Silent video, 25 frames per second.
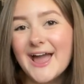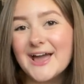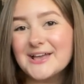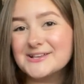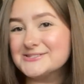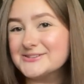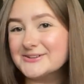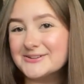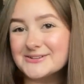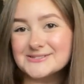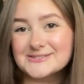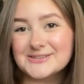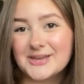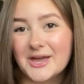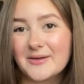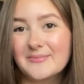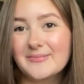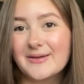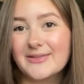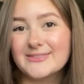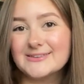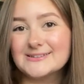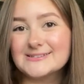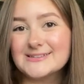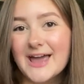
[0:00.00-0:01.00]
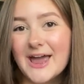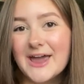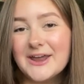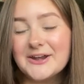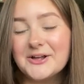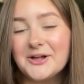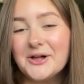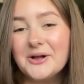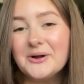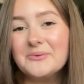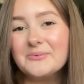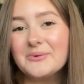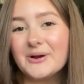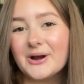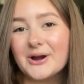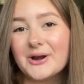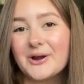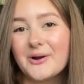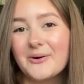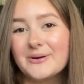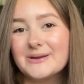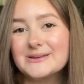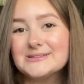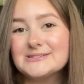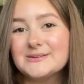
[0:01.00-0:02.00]
as you can tell by the title, we're
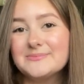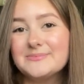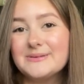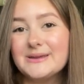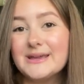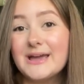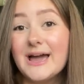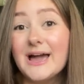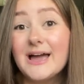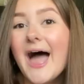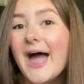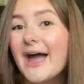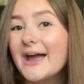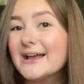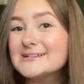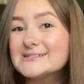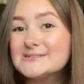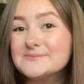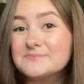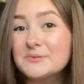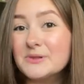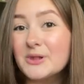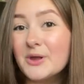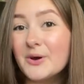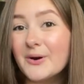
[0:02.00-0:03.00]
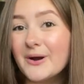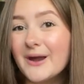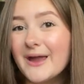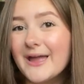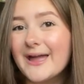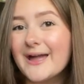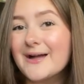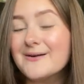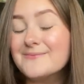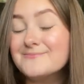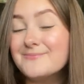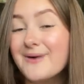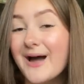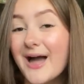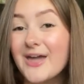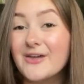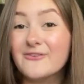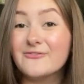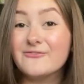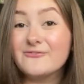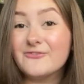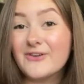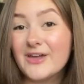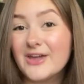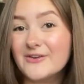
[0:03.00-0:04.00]
going to be exploring my
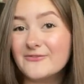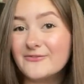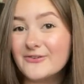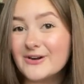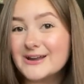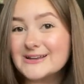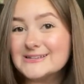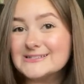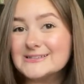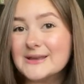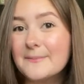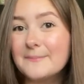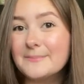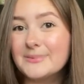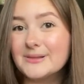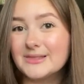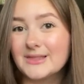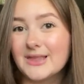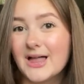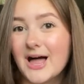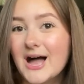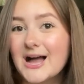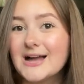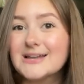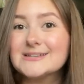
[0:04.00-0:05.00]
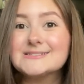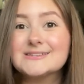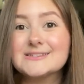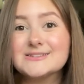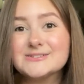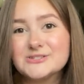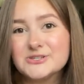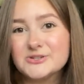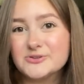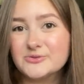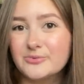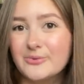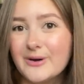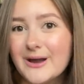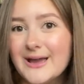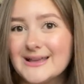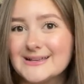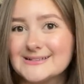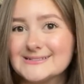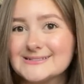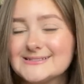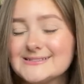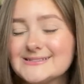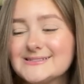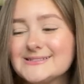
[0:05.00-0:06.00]
favorite plot
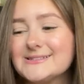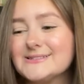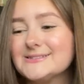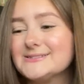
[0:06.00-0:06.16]
twists.